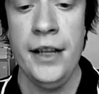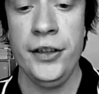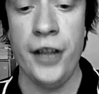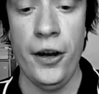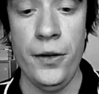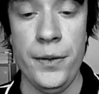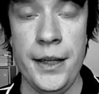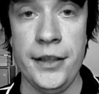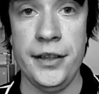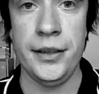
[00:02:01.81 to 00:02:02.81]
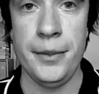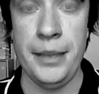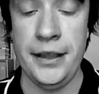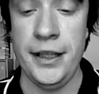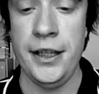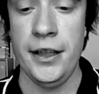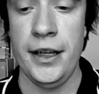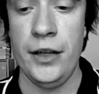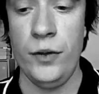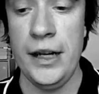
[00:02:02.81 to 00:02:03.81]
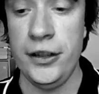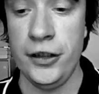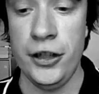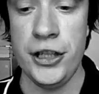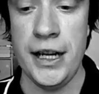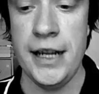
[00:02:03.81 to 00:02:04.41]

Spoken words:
So this particular researcher,